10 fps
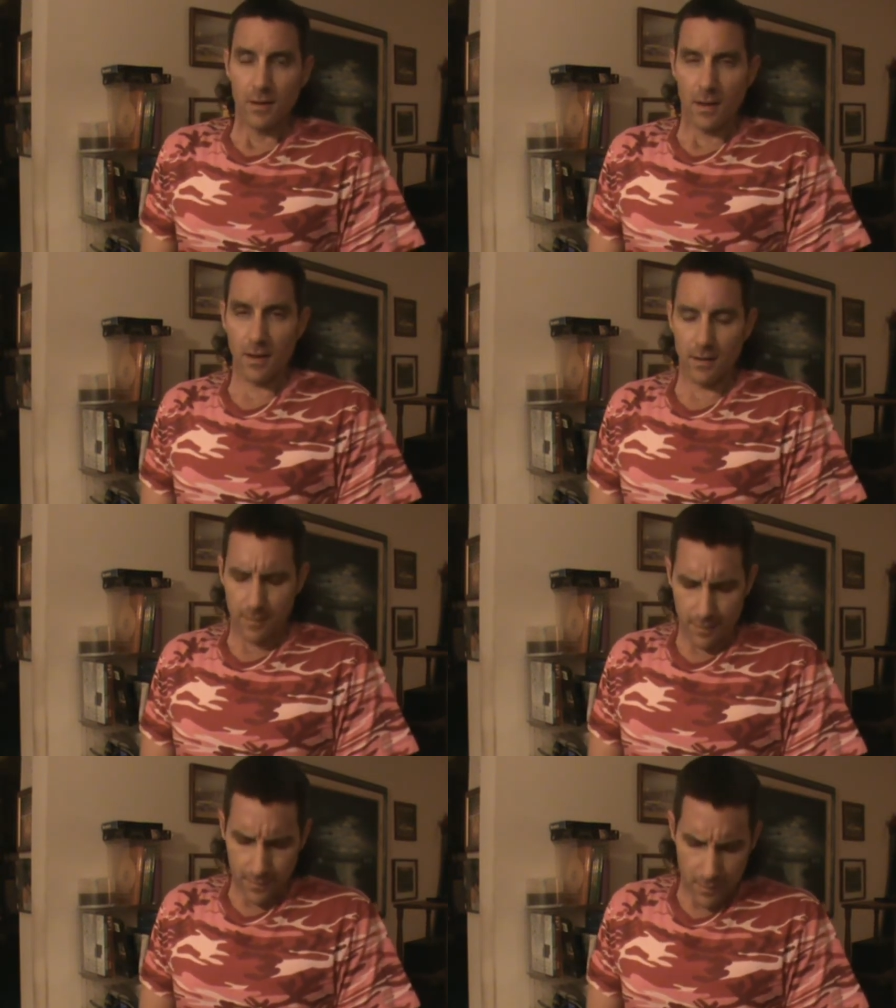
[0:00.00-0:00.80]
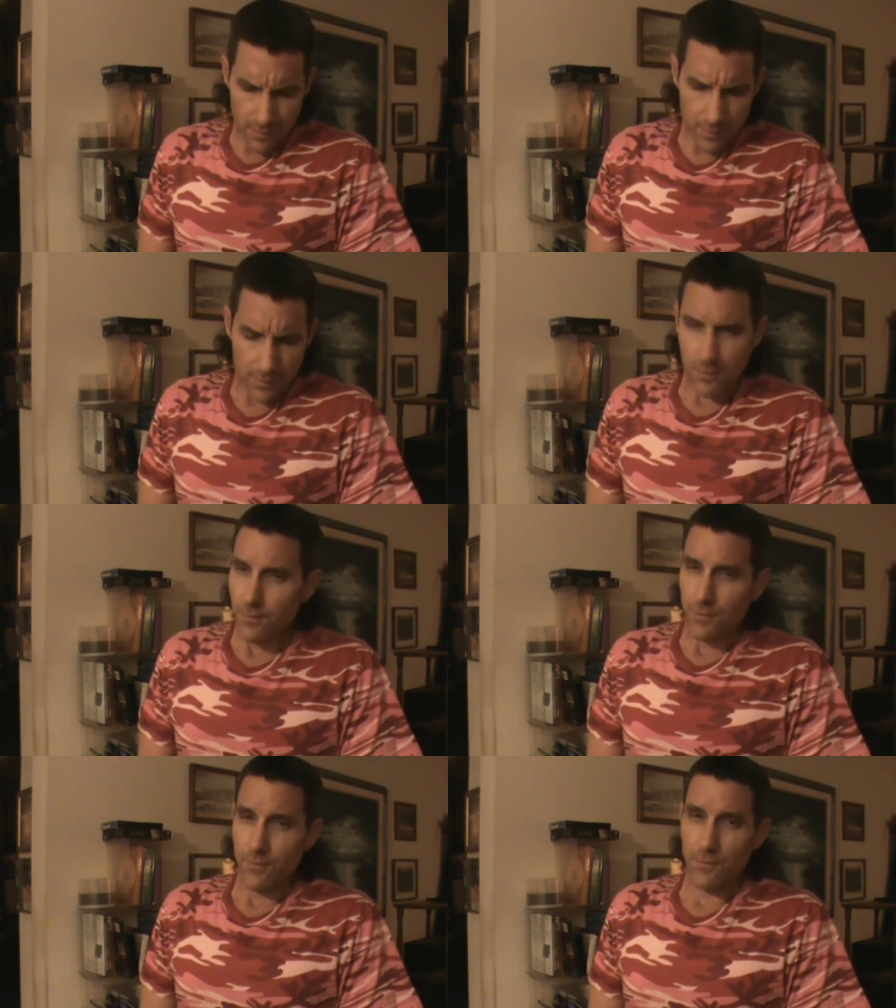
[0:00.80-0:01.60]
and
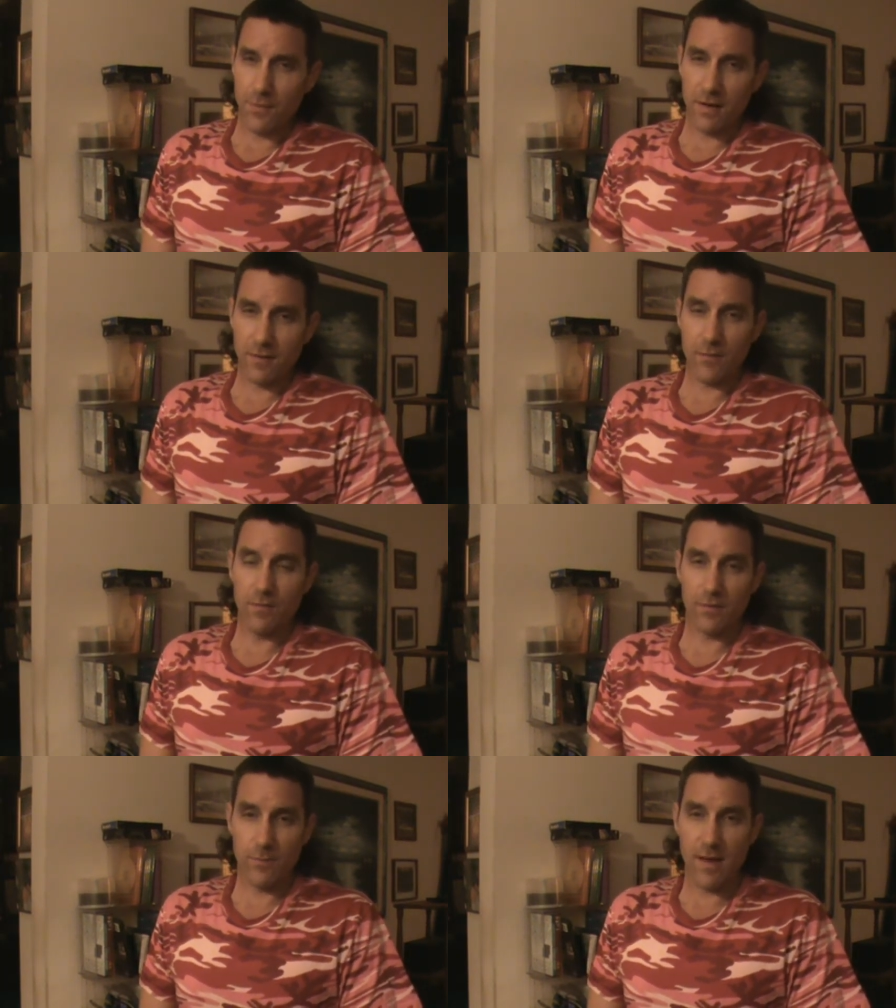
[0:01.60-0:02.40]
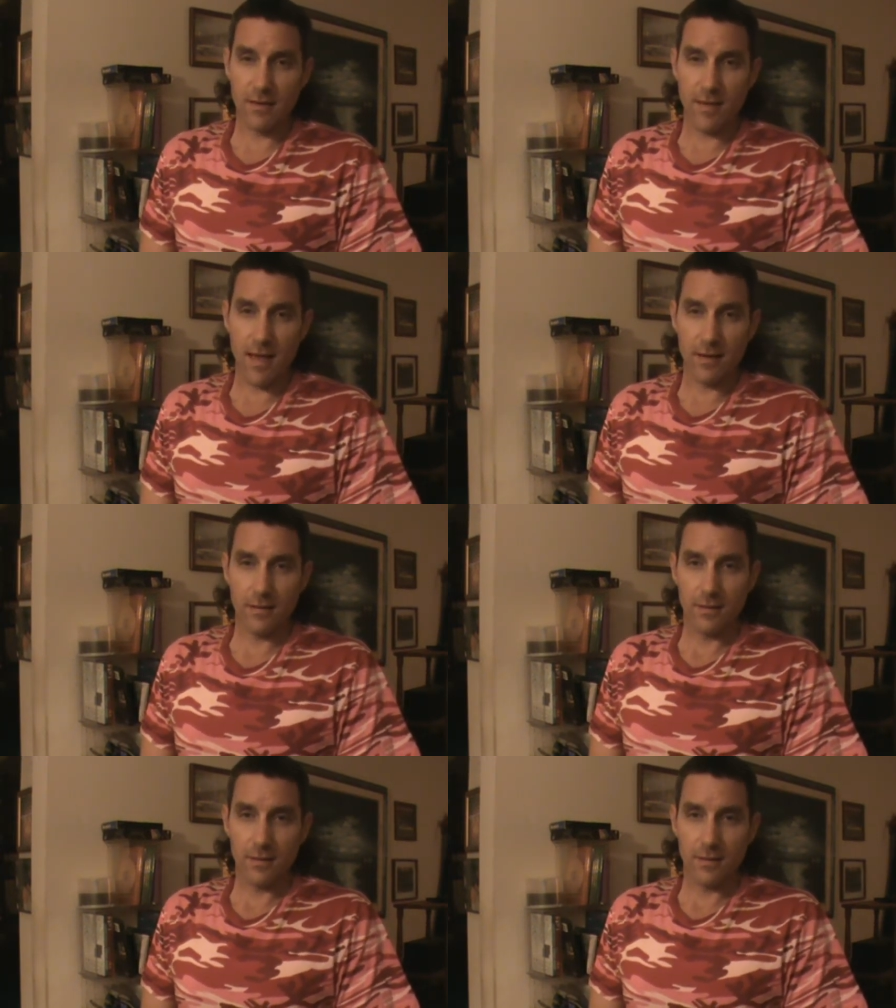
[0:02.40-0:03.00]
we should respect that.